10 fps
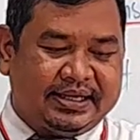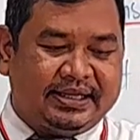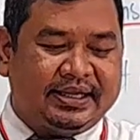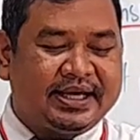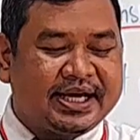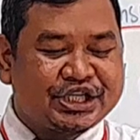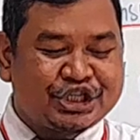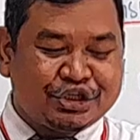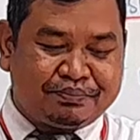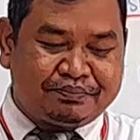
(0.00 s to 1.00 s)
They are
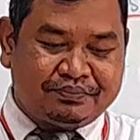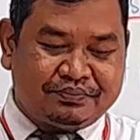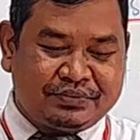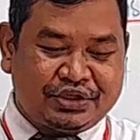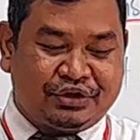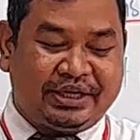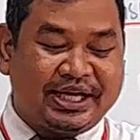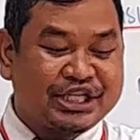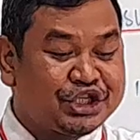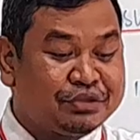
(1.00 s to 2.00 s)
two
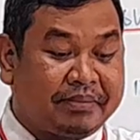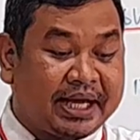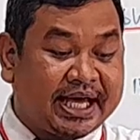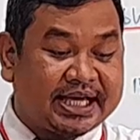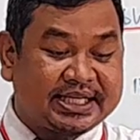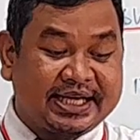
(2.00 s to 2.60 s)
beds